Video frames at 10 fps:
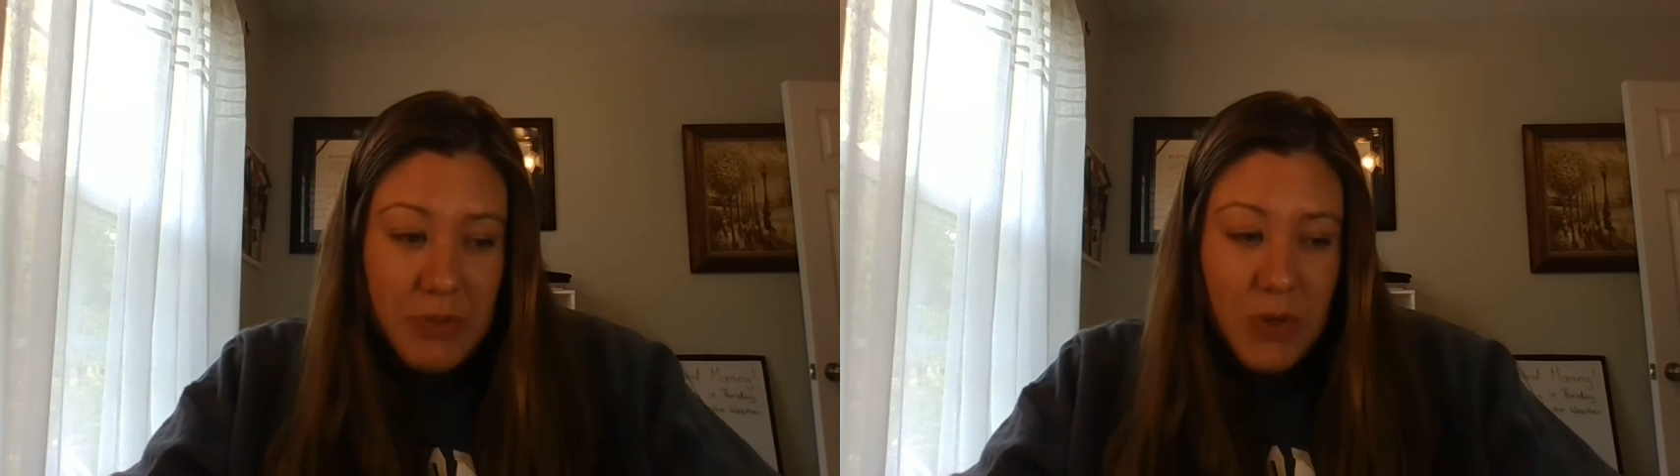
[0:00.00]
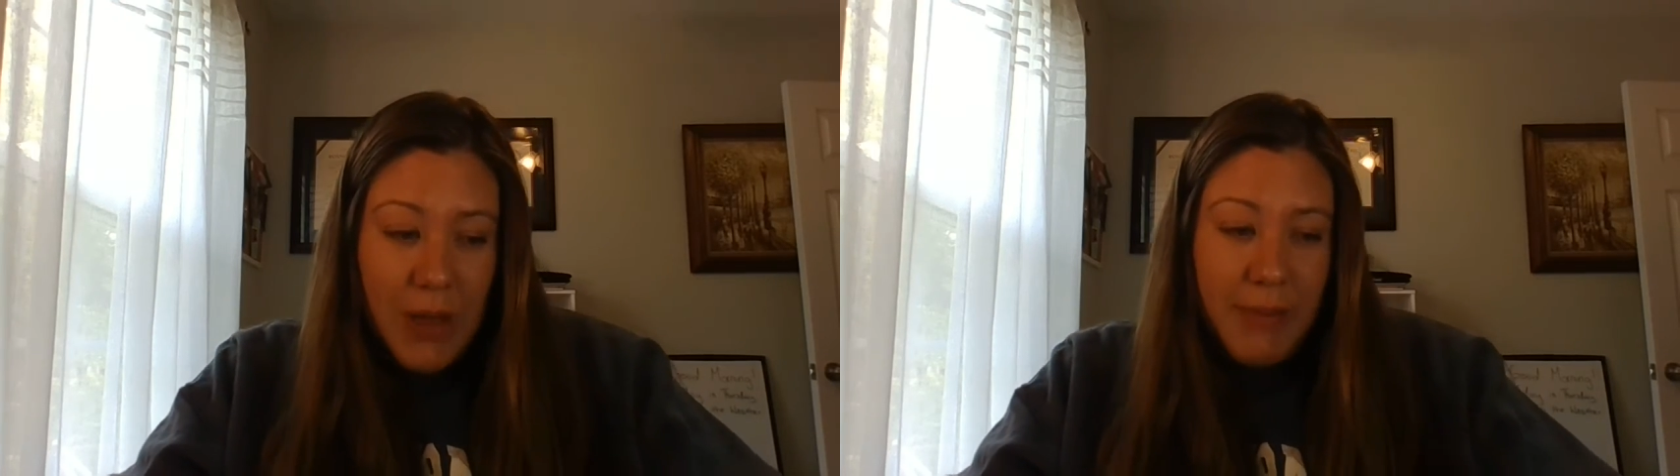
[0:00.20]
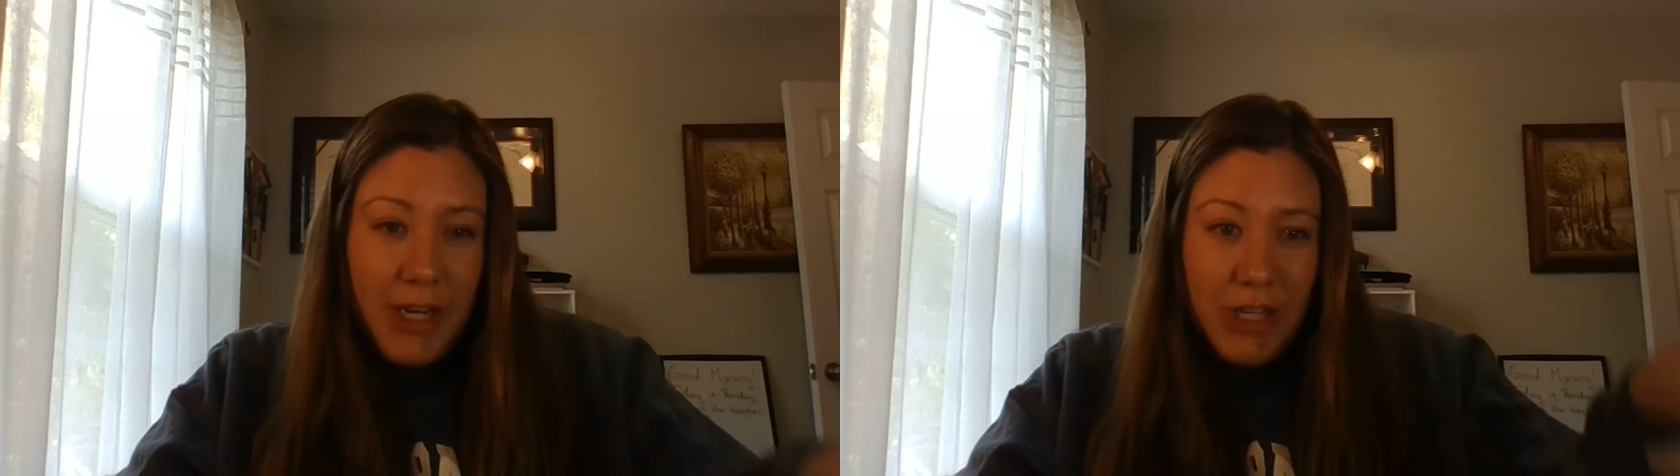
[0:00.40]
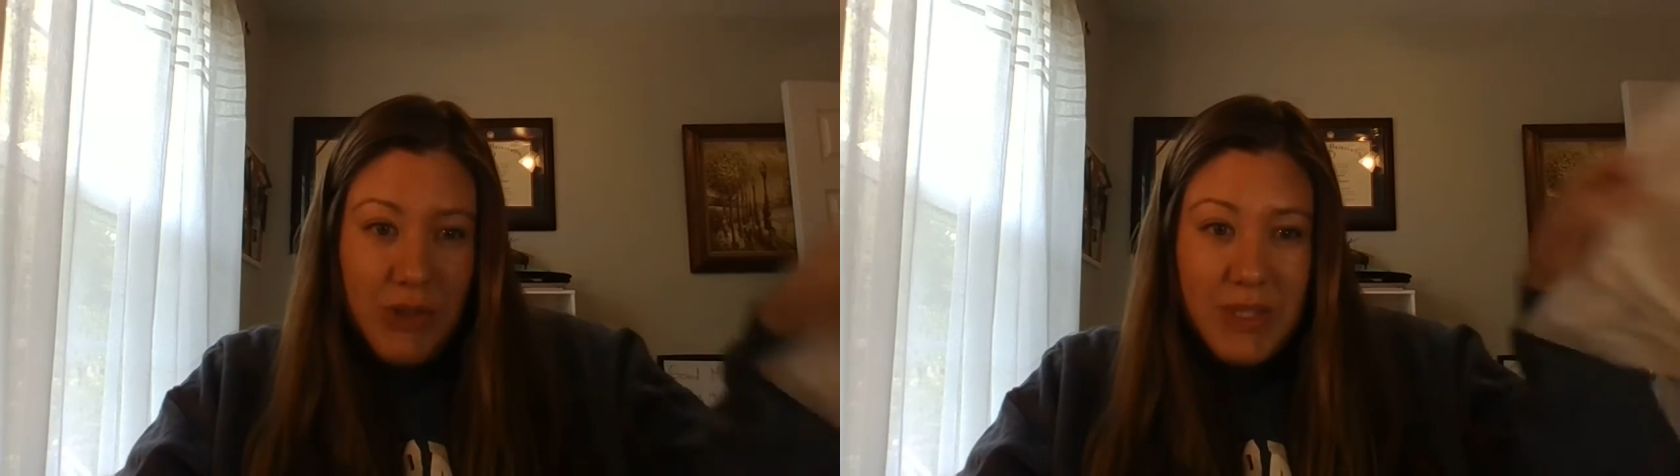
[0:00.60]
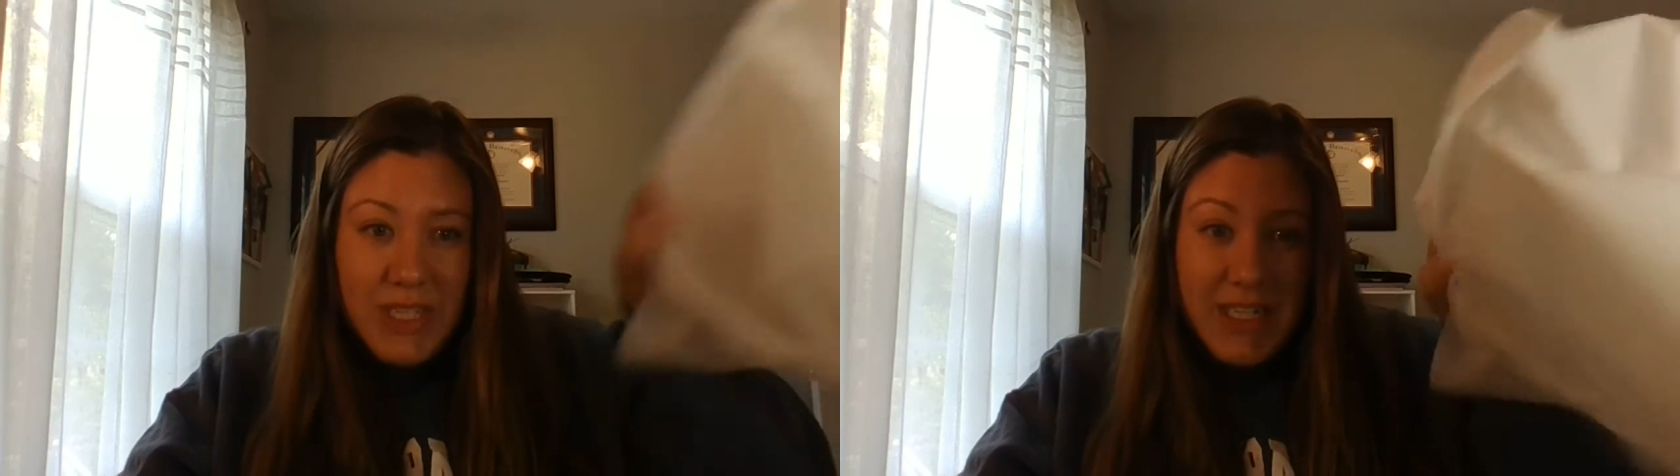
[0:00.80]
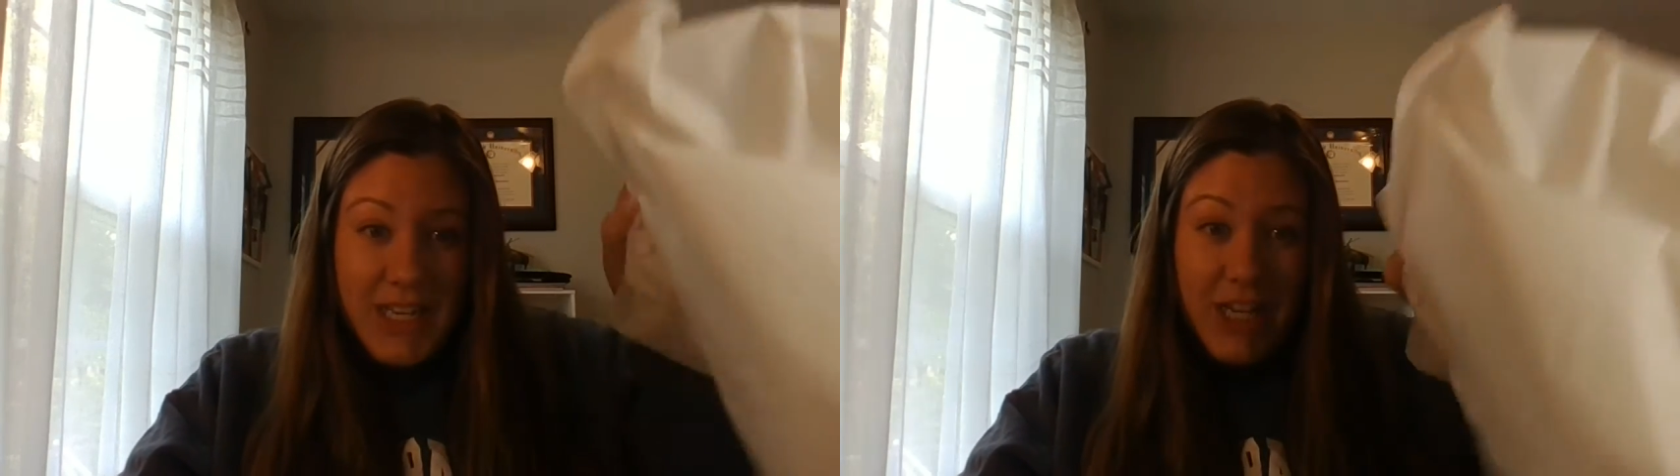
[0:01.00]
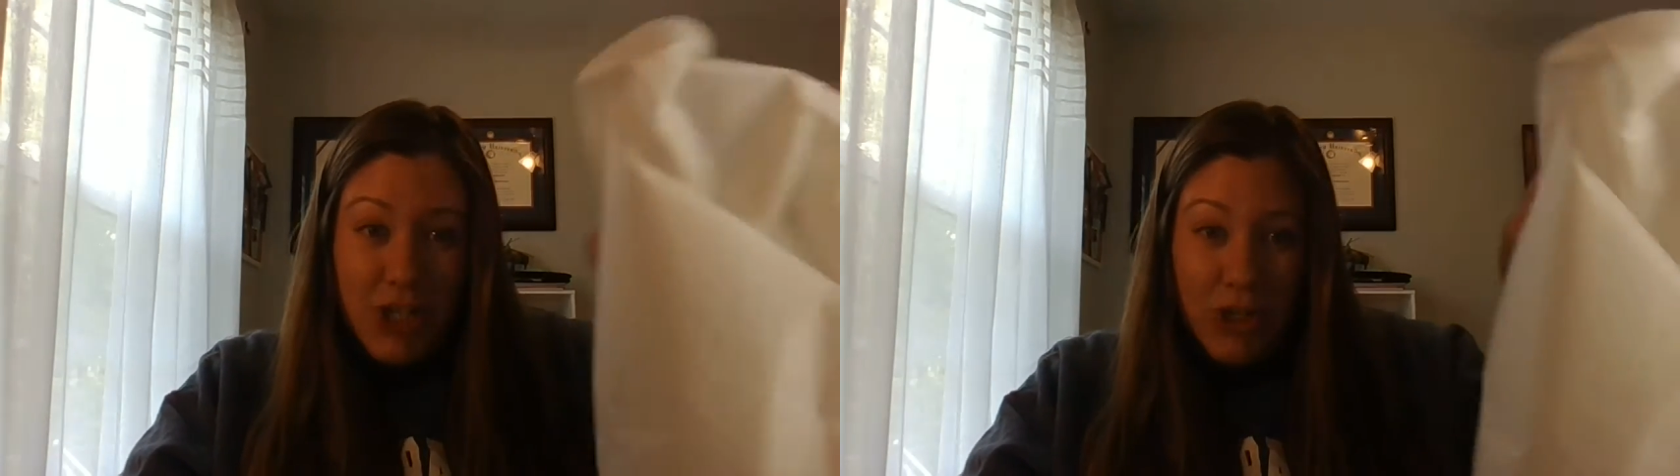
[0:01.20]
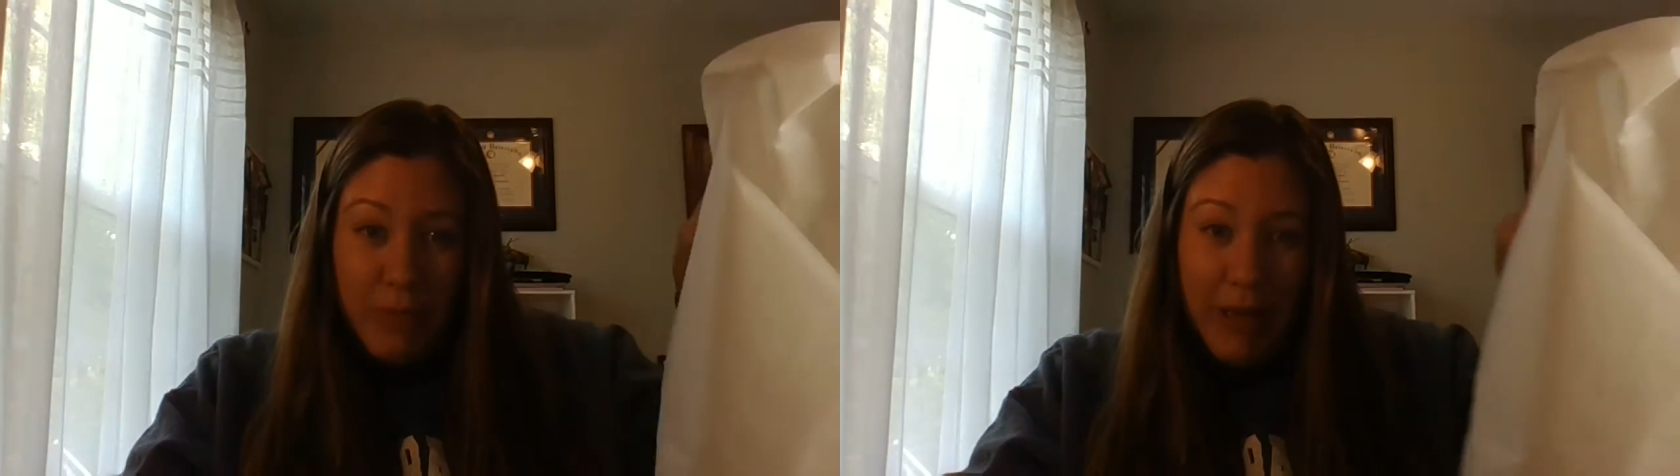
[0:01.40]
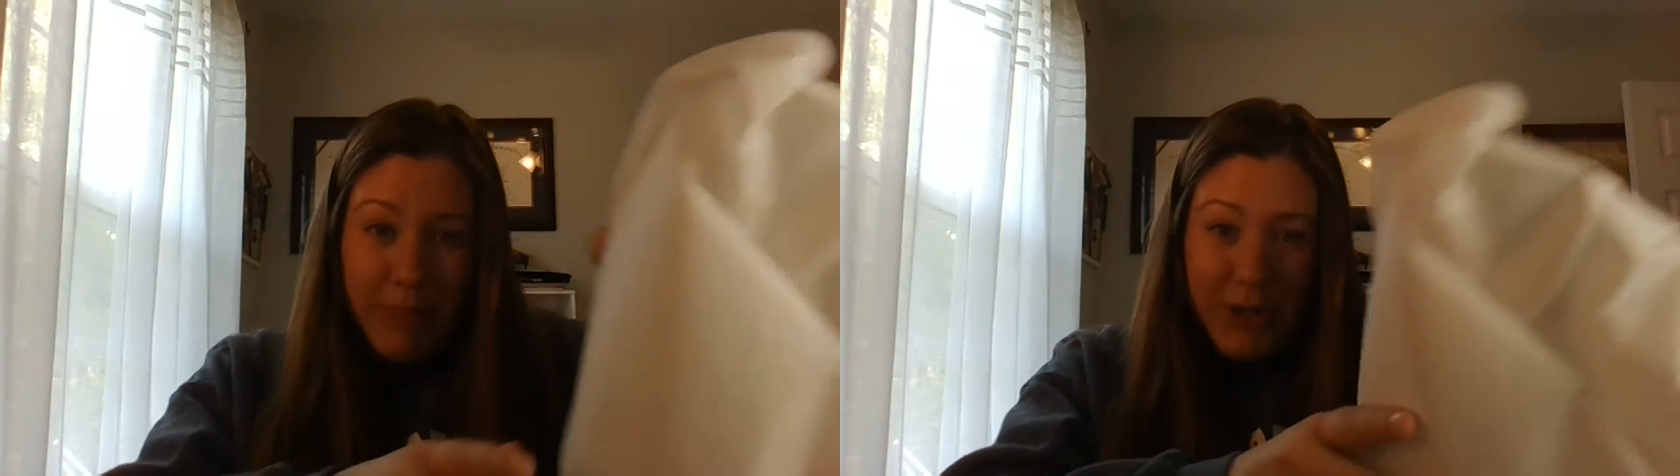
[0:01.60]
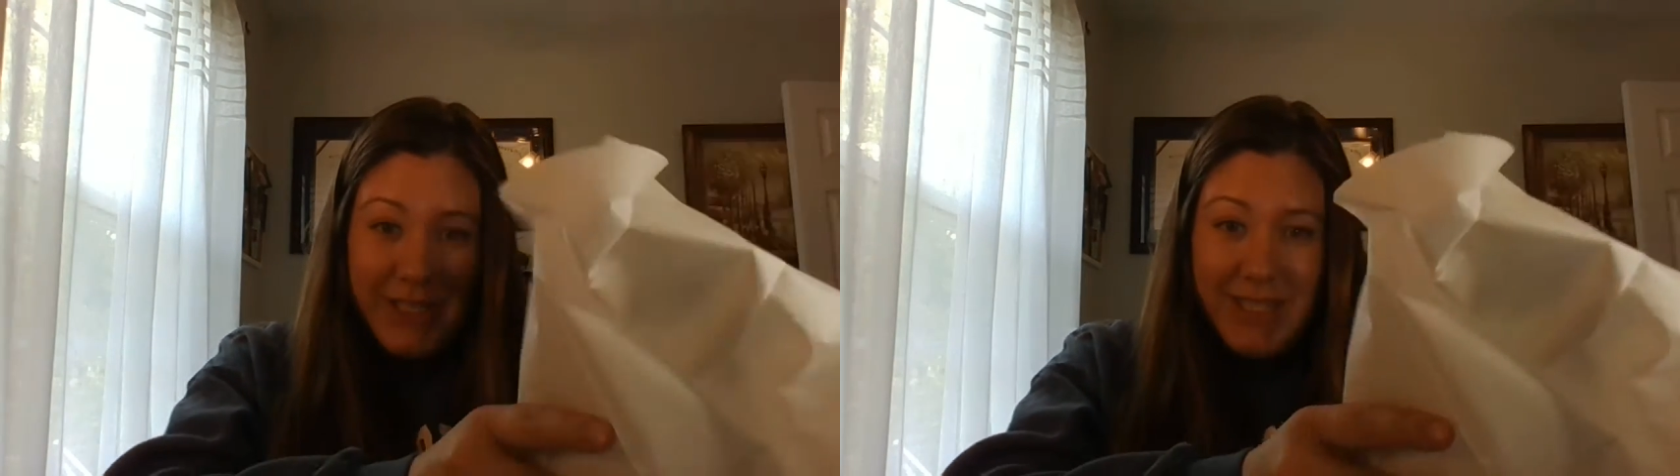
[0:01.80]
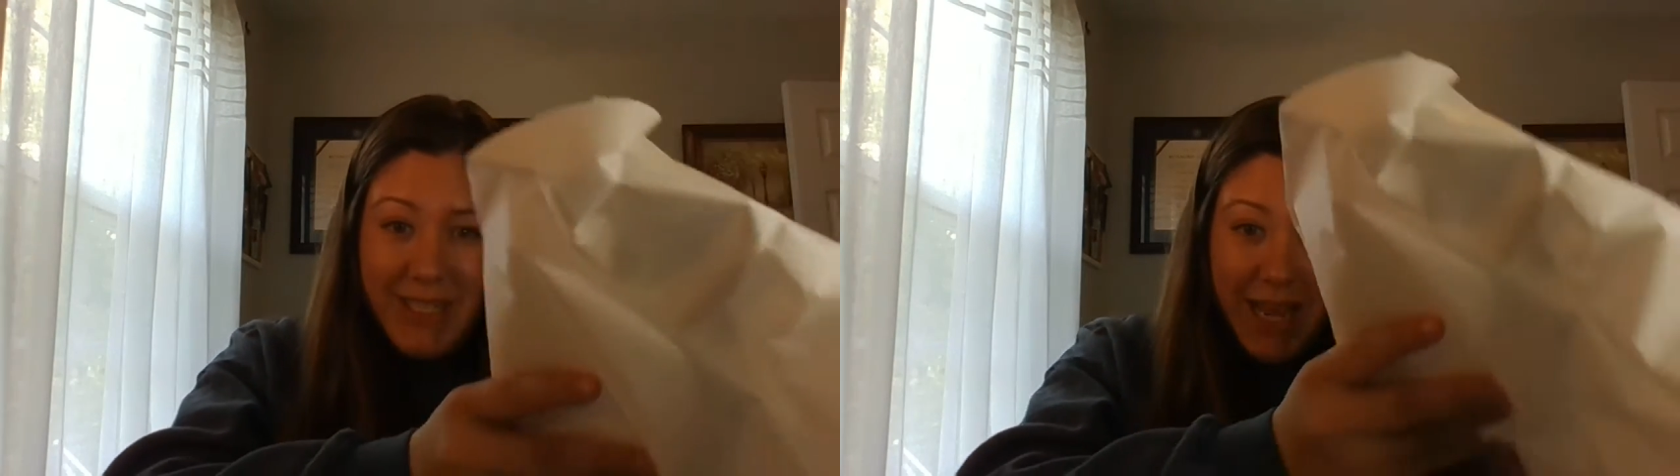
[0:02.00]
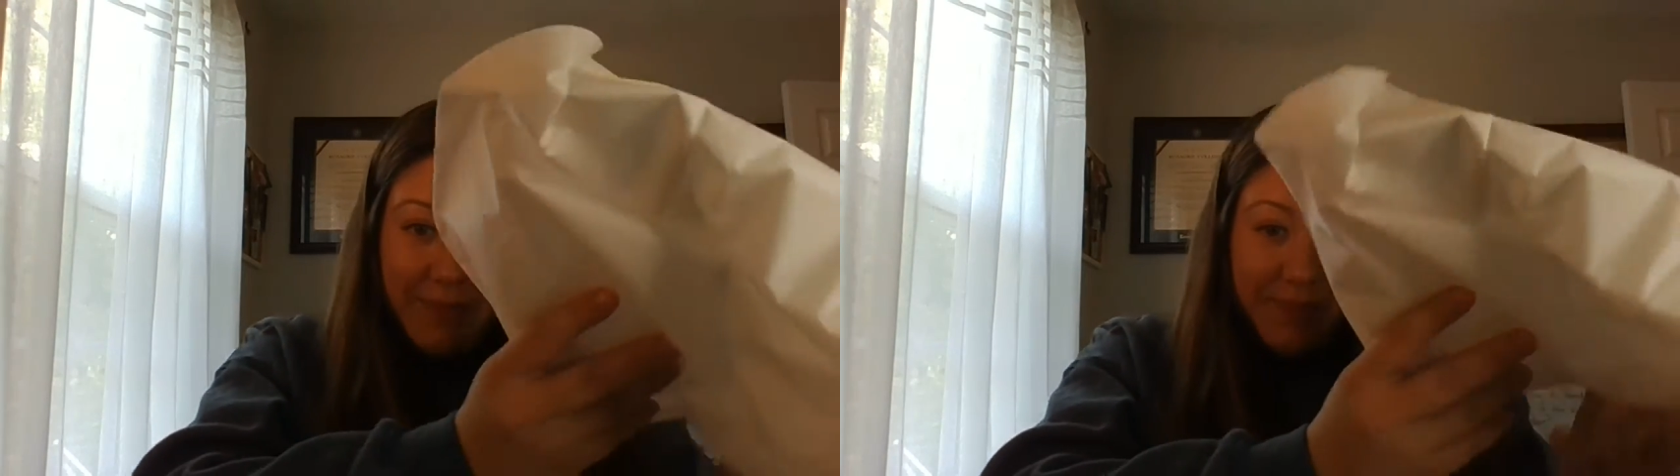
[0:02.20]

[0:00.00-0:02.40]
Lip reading: so I'm going to use tissue paper instead.